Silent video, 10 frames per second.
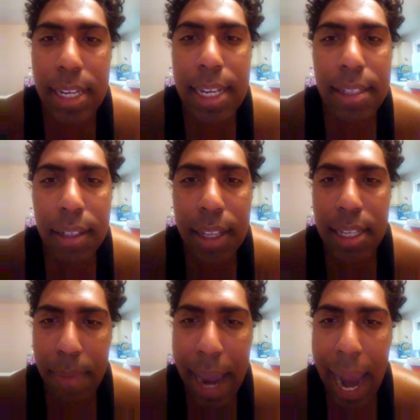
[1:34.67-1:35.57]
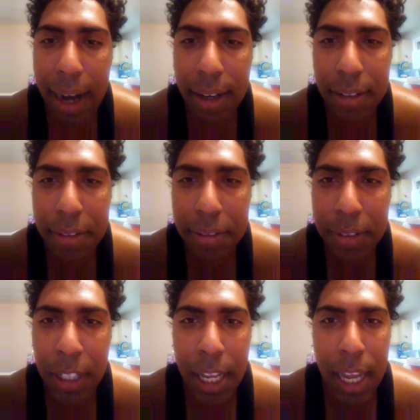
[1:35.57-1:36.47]
Diesel is back.
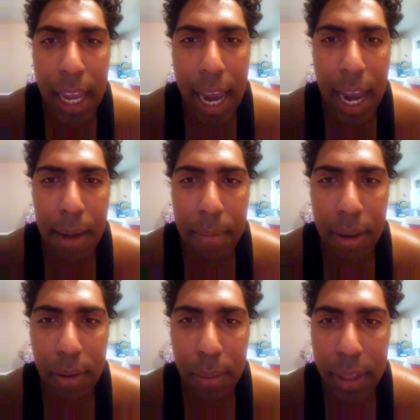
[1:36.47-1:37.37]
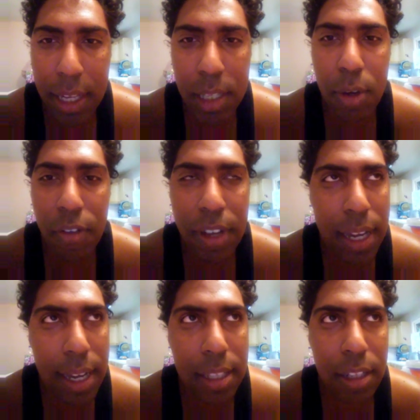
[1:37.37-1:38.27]
And with this
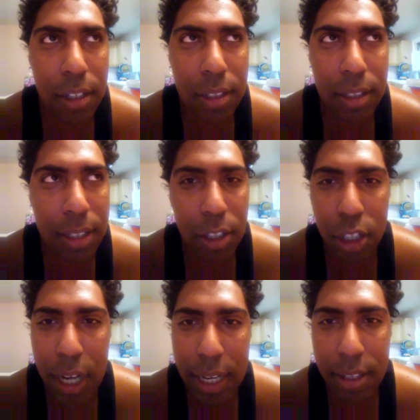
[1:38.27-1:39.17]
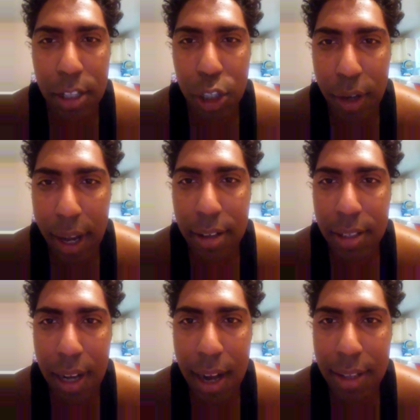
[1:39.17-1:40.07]
movie, I've seen the
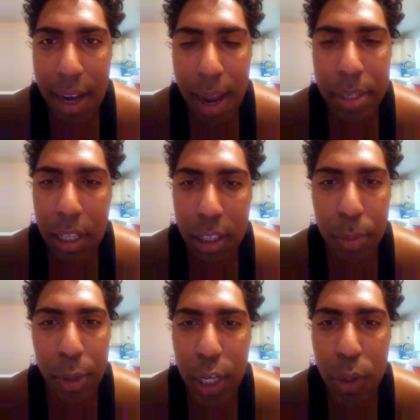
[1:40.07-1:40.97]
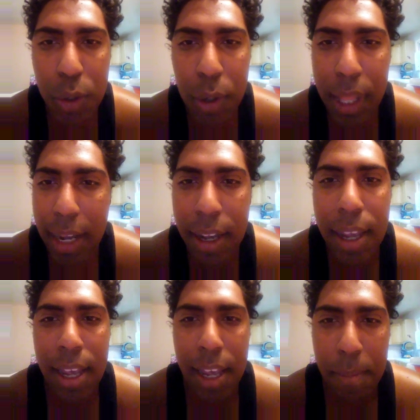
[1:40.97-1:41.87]
trailers a lot of times. It looks pretty cool, and
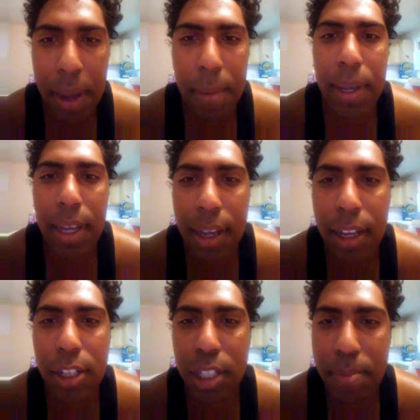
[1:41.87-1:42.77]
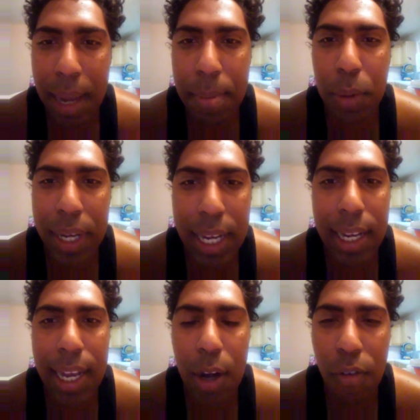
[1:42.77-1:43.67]
just maybe we
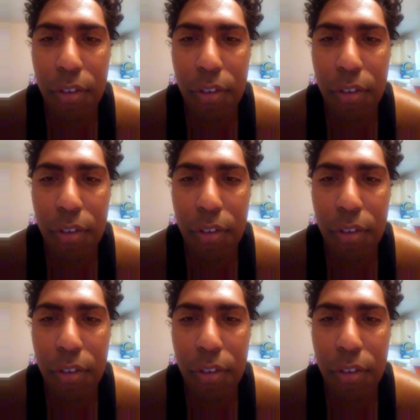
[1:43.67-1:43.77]
can